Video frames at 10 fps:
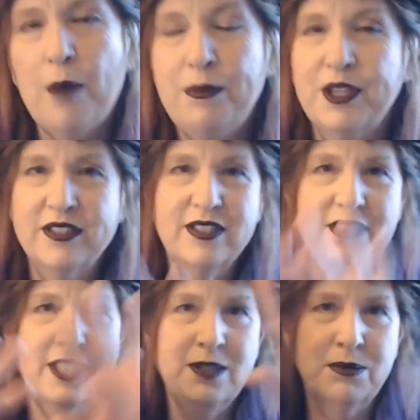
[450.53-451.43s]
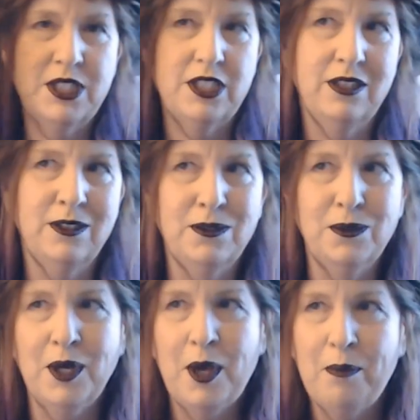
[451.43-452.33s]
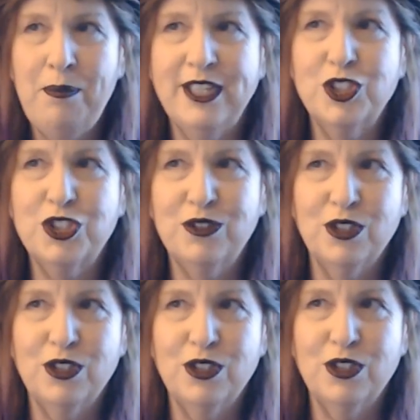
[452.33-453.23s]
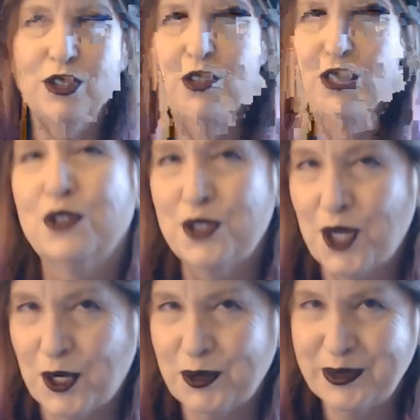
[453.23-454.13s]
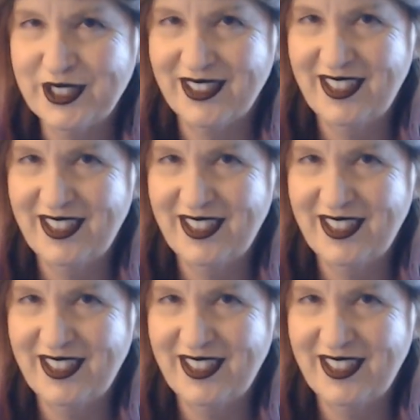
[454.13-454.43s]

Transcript: because it seems to make sure that the truth is told,